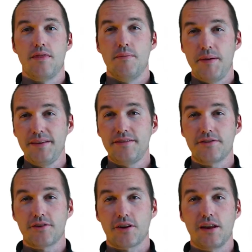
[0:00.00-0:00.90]
The basic
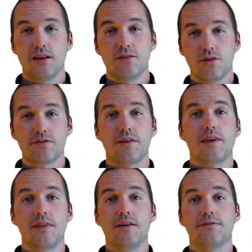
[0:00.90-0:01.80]
circuit looks
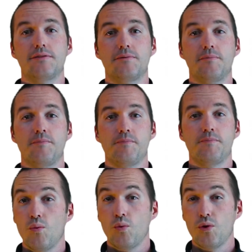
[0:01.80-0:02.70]
like this.
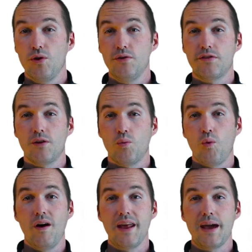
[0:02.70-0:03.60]
We'll use the
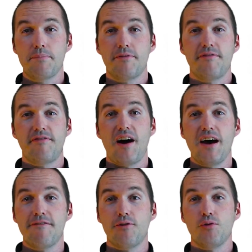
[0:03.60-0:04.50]
1 amp
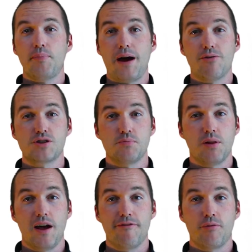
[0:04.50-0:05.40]
5 volt power
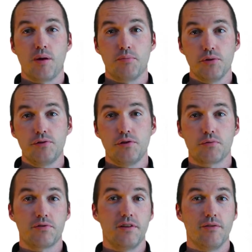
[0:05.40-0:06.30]
supply from our Bluetooth
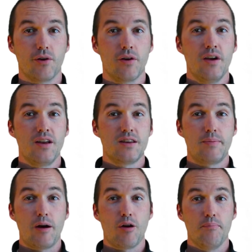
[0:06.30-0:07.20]
receiver to
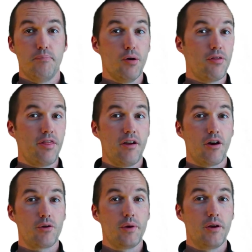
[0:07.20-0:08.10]
power both the
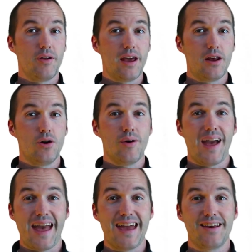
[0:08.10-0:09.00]
Arduino Nano
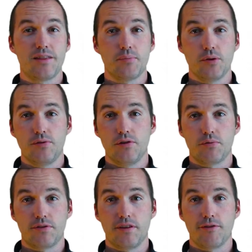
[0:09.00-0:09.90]
and the Bluetooth
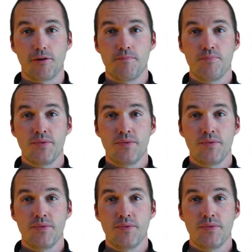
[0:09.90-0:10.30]
receiver.